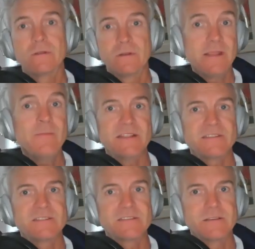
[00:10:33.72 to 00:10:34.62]

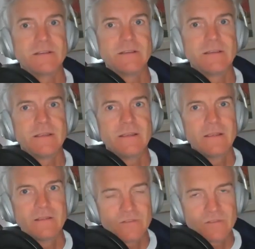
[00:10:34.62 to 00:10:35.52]
limits.
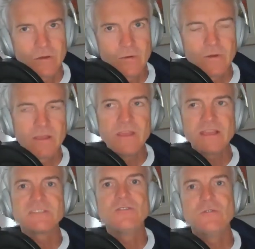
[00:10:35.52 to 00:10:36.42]
So
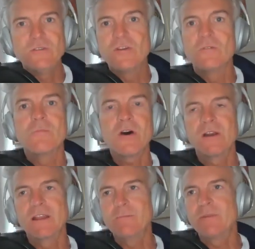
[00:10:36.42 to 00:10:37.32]
yes, you can
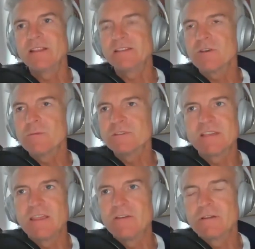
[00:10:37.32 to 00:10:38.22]
model it, but it's almost
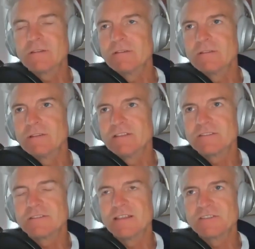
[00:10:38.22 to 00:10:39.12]
like you're not.
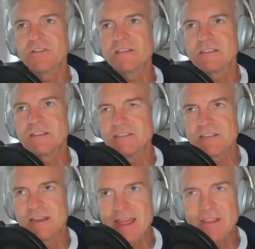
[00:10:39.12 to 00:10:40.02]
It's
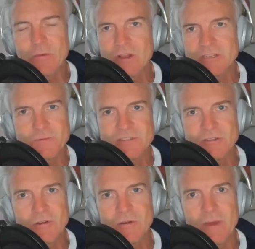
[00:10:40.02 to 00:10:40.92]
a land that we're not supposed to
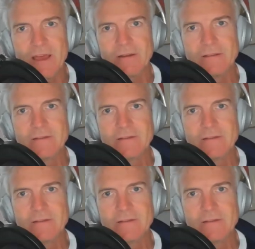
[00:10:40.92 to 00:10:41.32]
talk about.